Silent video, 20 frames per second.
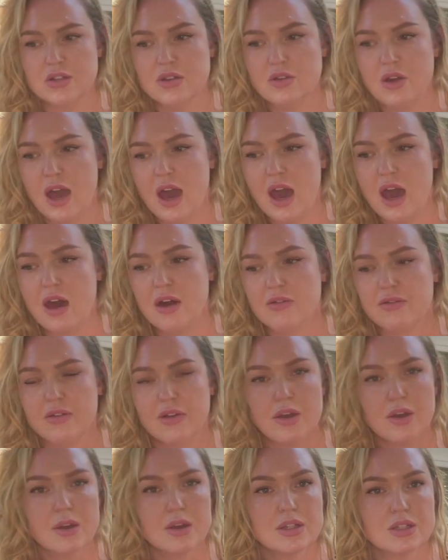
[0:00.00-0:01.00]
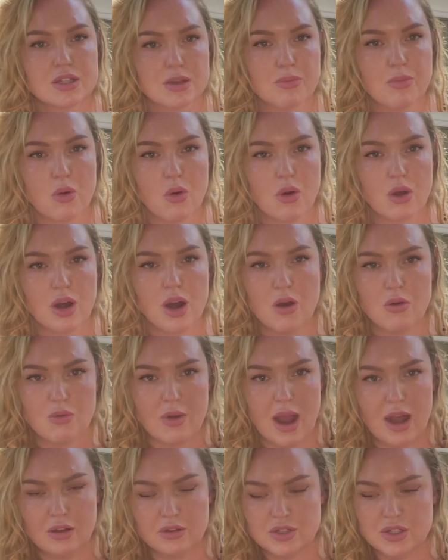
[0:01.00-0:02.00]
You have support
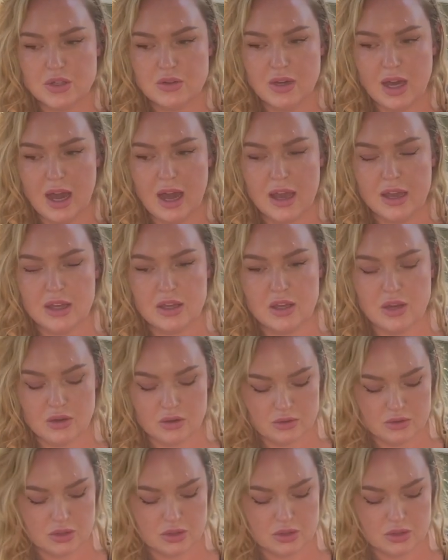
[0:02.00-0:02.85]
around you.